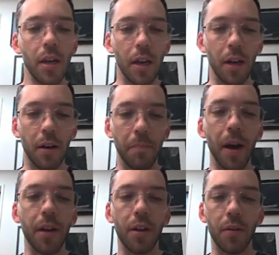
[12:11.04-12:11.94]

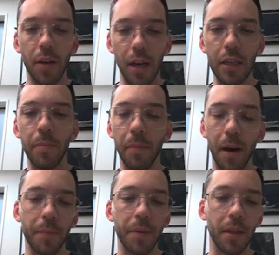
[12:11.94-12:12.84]
But you need to be
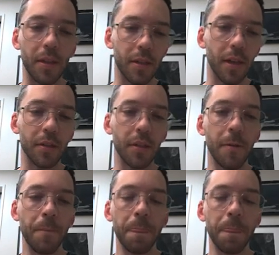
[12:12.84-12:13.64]
biopsying these things.